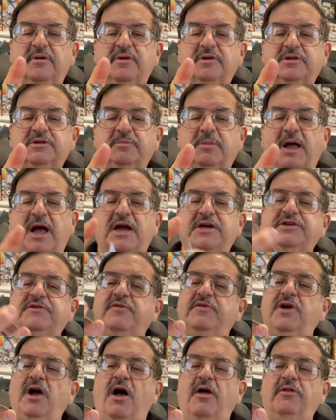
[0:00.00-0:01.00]
Splash
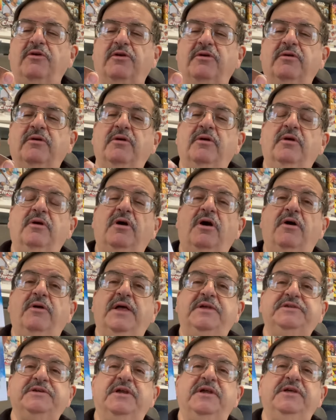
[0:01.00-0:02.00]
of color. Oh,
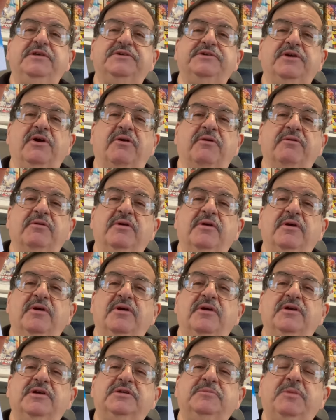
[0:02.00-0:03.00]
that's an insert.
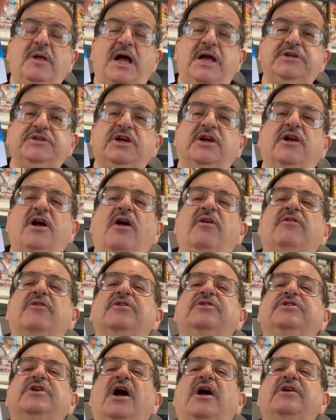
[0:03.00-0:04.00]
Splash of color,
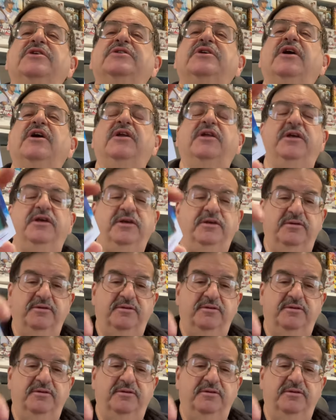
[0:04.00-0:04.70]
Josh Giddey.